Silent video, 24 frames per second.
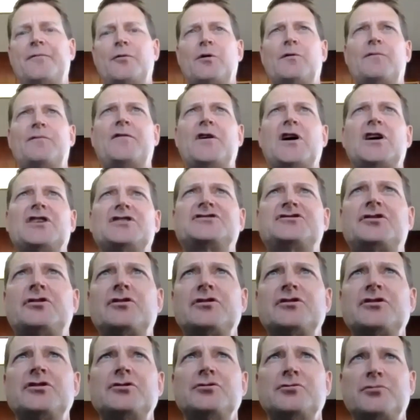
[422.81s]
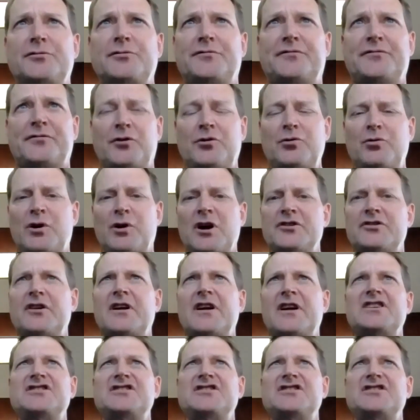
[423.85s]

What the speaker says: for foster youth who are under